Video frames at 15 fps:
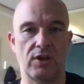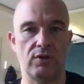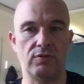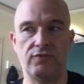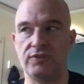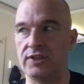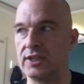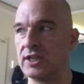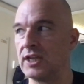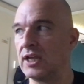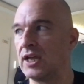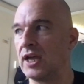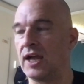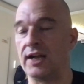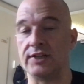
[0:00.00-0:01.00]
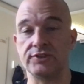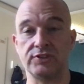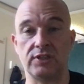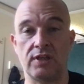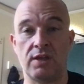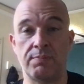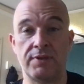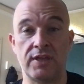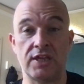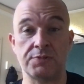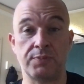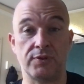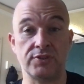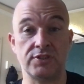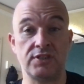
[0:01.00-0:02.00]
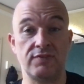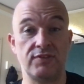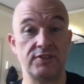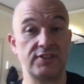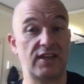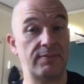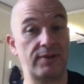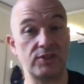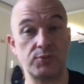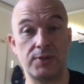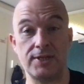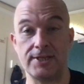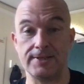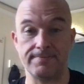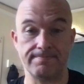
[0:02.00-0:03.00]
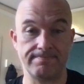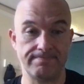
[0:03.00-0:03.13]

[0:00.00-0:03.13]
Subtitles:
Hopefully I'll still be as positive this time next week.